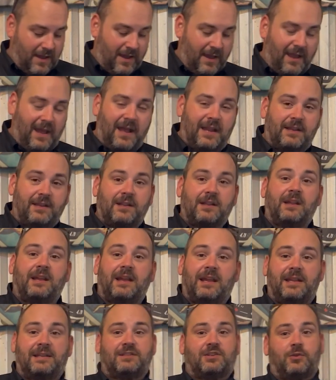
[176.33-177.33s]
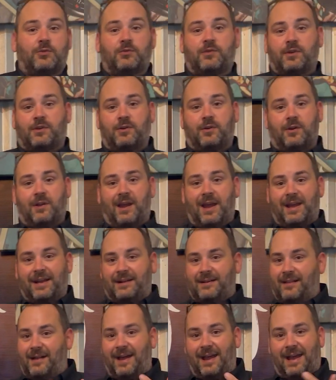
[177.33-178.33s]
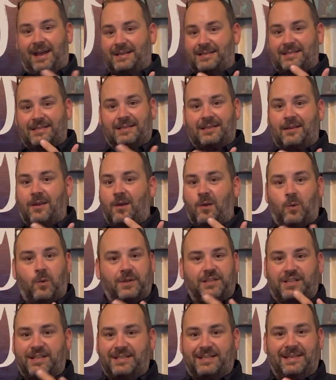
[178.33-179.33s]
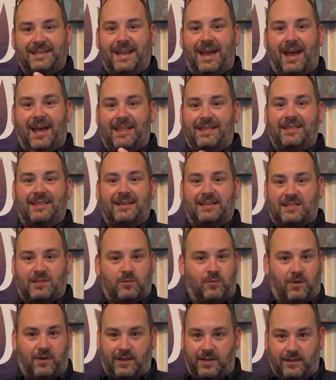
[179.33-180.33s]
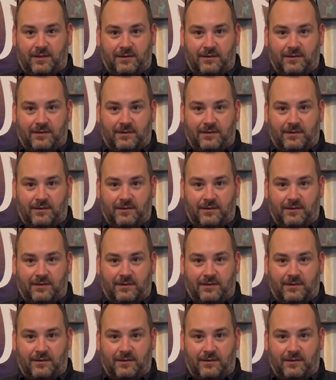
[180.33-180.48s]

and into the correct glass, which is not this one.